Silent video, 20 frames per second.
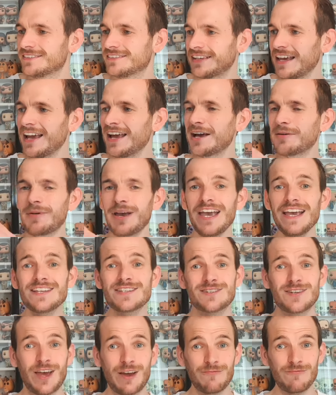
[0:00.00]
Damn,
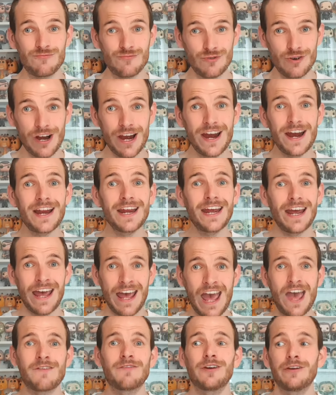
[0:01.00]
it's really
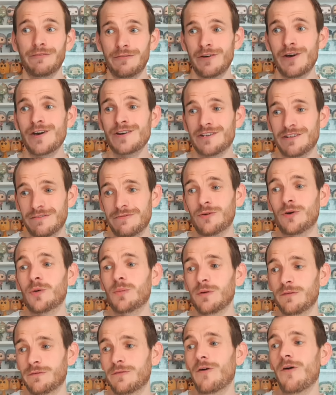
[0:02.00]
heavy, first of
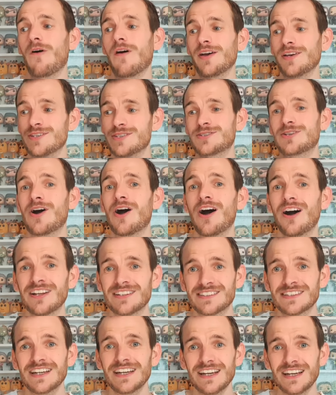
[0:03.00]
all, before I
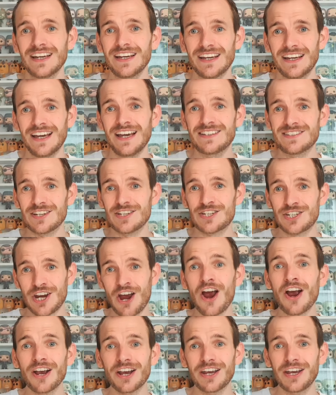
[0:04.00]
start. It's a
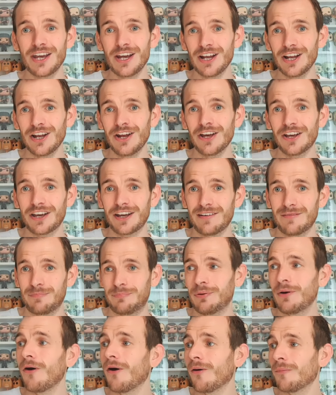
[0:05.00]
chunky looking
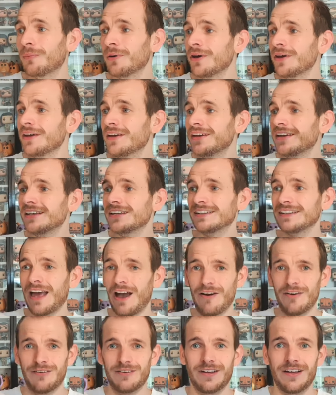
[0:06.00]
pop.
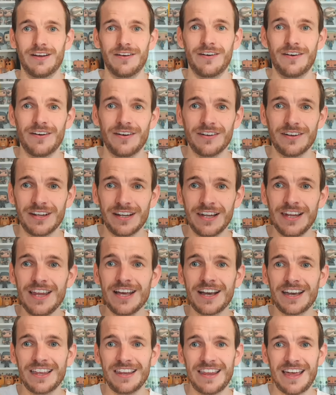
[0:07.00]
Now,
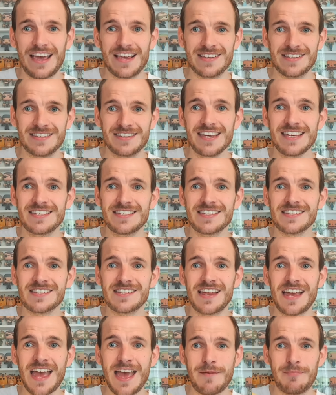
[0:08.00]
look at this. This is
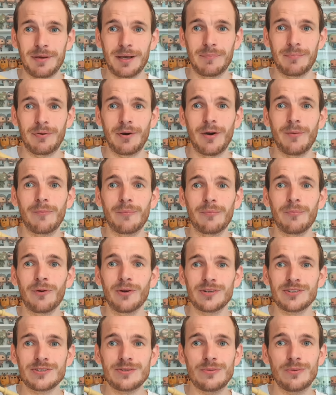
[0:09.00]
an epic pop.
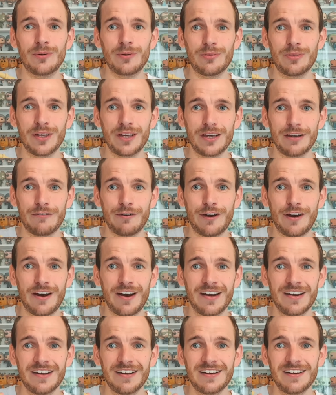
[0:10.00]
What do you all think of
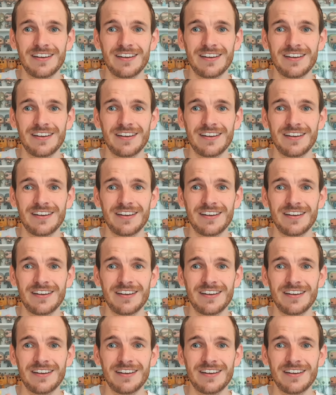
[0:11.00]
her?